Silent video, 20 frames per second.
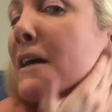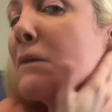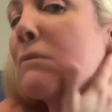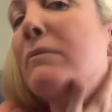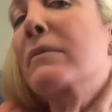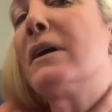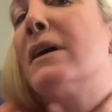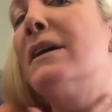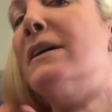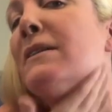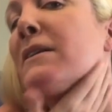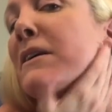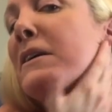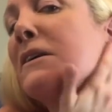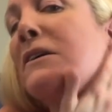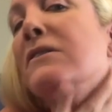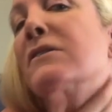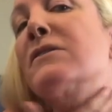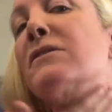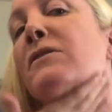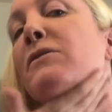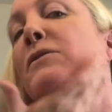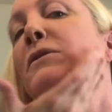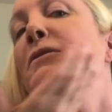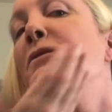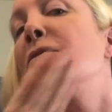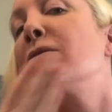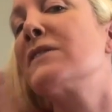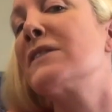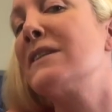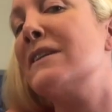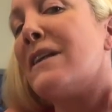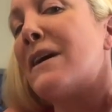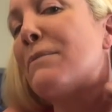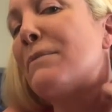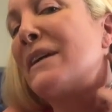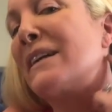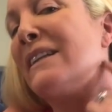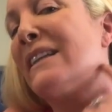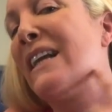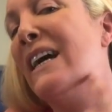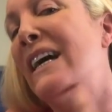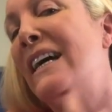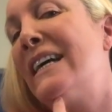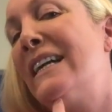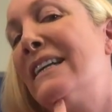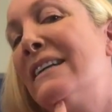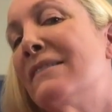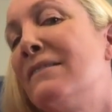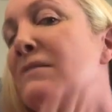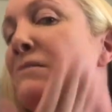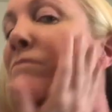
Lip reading: and behind the ear so you don't see that big line.